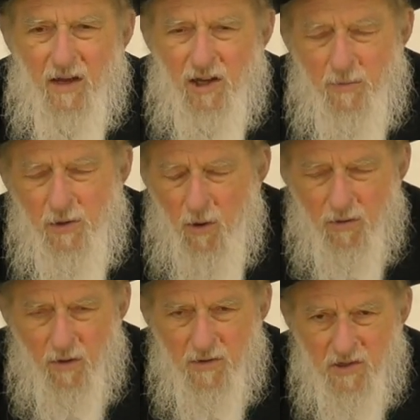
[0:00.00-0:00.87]
You know what
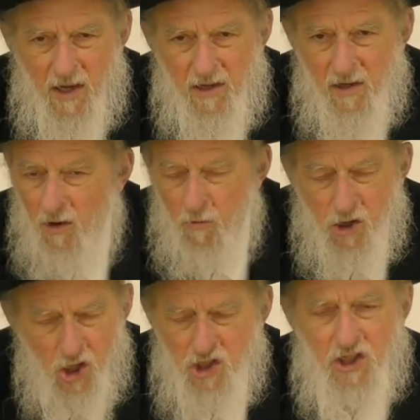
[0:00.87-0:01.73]
nobody's saying?
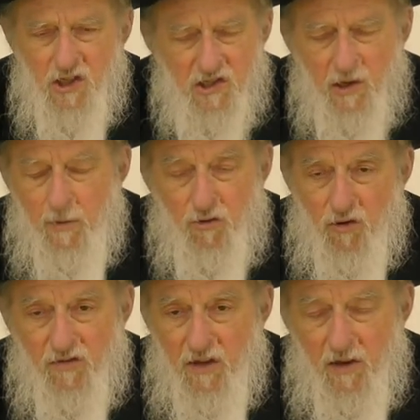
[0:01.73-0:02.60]
Cursed is someone who
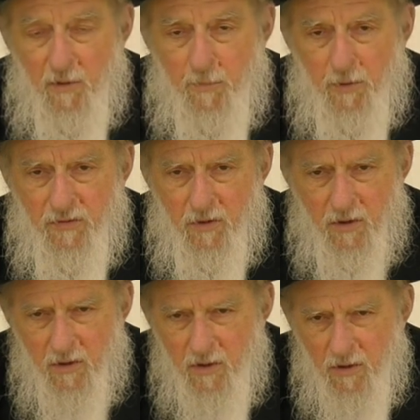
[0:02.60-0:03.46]
trusts any other person?
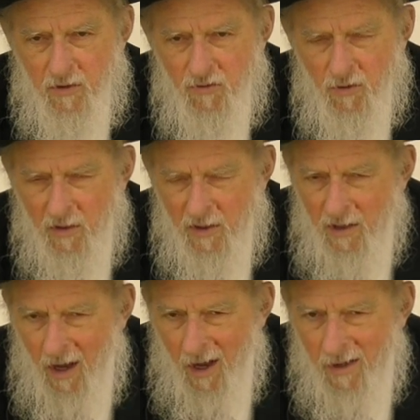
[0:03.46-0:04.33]
Certainly
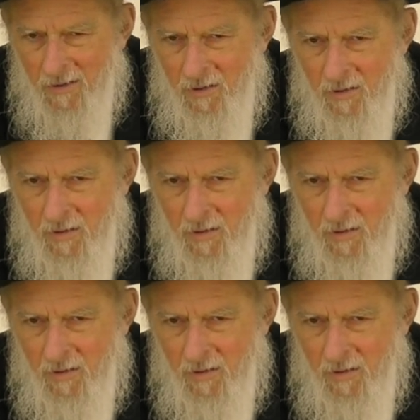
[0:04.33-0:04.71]
not.